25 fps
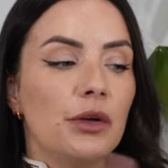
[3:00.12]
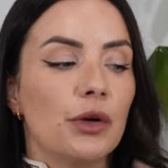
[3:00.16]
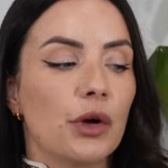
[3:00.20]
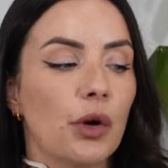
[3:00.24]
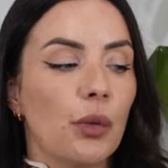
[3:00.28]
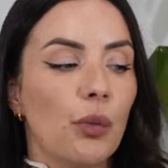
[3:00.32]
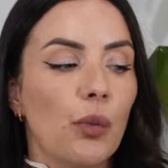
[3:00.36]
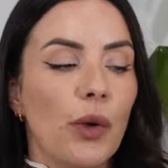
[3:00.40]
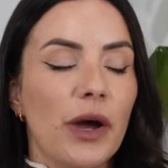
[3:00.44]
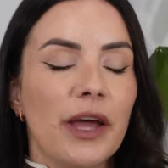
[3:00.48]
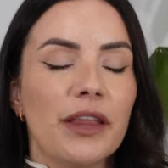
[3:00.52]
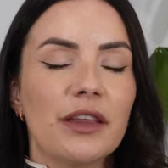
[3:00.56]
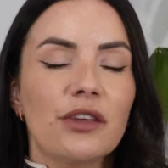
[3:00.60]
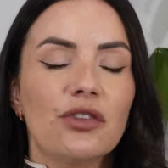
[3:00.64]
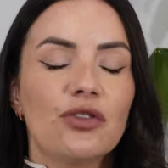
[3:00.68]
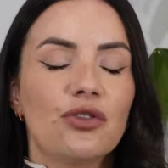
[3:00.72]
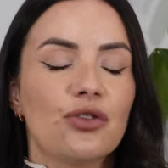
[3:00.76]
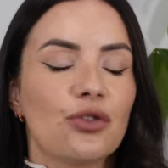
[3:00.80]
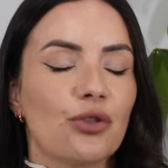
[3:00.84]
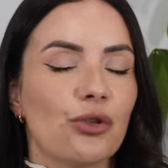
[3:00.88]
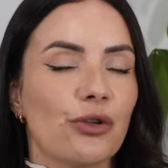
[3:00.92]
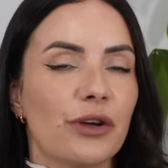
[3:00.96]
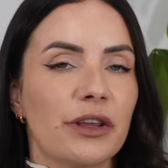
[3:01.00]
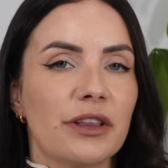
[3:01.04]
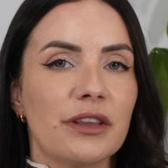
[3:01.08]
You can wear this
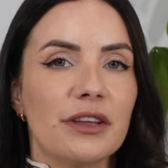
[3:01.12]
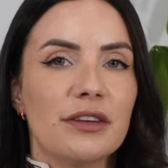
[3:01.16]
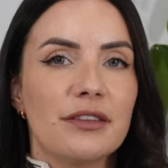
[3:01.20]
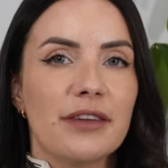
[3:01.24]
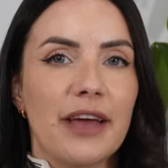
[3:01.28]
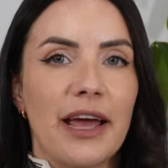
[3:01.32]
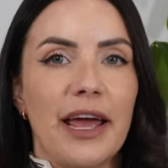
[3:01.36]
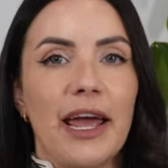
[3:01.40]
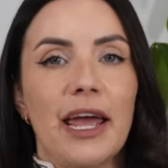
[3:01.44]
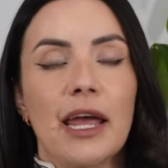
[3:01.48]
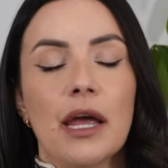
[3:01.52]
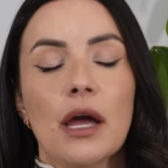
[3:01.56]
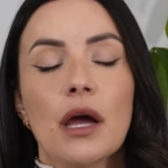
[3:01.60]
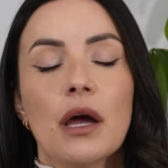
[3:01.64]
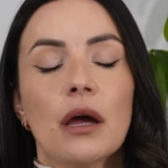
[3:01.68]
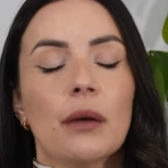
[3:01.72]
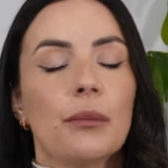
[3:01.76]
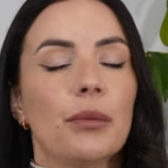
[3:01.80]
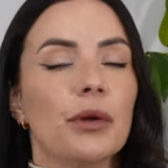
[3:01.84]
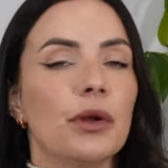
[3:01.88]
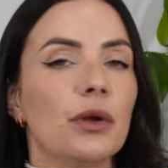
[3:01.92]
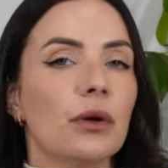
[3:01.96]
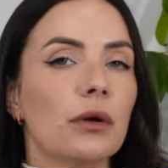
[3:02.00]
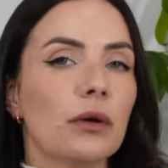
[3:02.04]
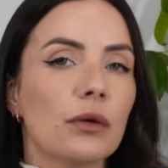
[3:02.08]
during the day,
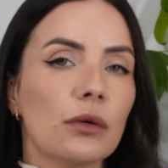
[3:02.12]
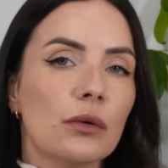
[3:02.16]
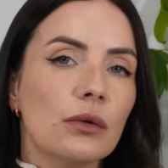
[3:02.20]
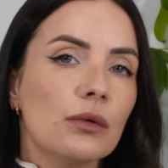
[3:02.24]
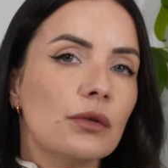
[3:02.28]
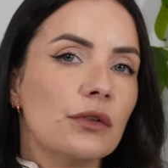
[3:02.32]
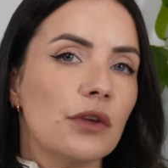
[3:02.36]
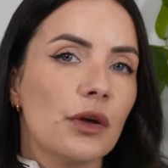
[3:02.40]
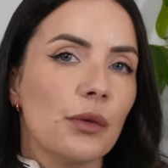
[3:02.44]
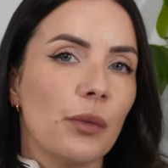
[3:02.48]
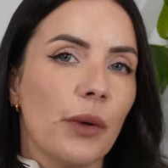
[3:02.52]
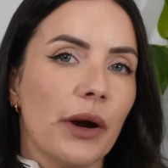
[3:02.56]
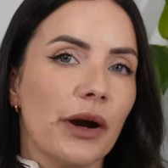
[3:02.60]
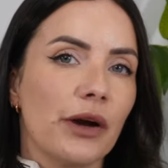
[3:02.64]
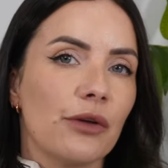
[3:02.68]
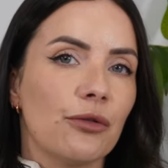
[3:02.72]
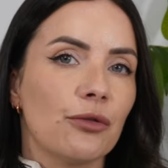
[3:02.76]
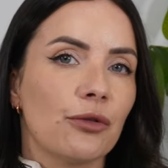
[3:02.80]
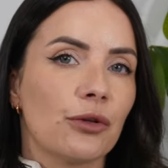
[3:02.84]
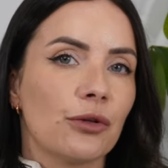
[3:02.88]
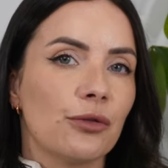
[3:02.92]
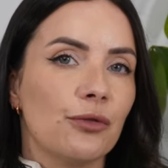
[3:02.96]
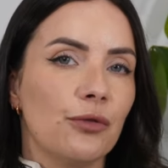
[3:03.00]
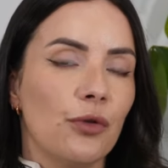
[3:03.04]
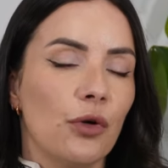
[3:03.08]
but you could also wear it
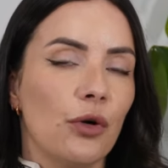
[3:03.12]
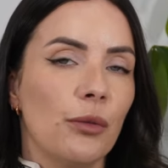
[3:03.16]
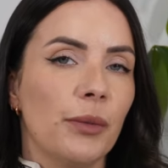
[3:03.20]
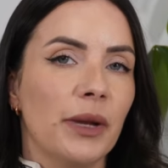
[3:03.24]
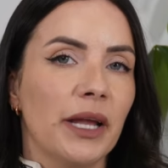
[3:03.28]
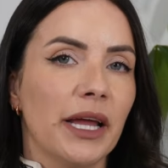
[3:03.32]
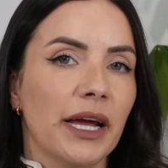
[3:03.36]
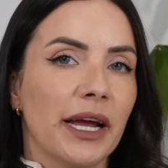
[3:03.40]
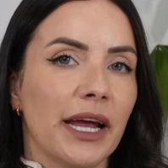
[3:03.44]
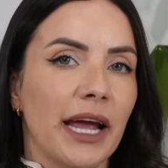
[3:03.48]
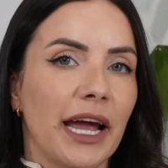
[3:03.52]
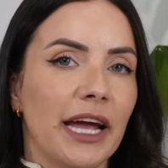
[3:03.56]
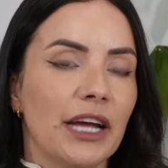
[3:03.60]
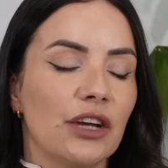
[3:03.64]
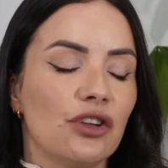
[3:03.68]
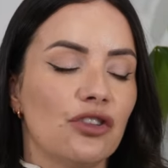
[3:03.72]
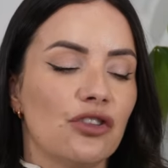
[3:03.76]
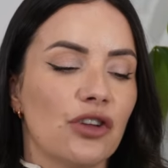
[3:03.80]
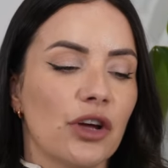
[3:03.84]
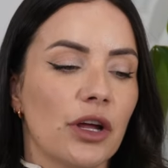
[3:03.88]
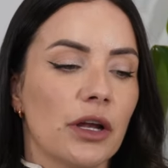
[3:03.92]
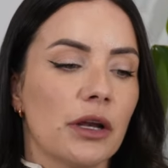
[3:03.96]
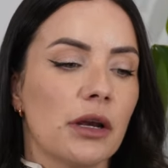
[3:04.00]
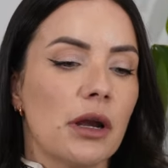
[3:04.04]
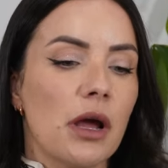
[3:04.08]
for a formal
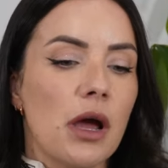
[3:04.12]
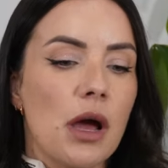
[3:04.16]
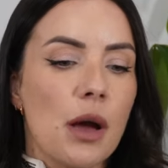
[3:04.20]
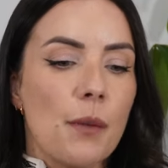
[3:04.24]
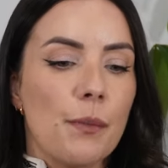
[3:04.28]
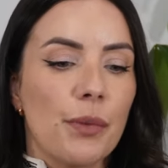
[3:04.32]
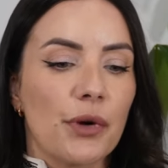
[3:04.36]
occasion.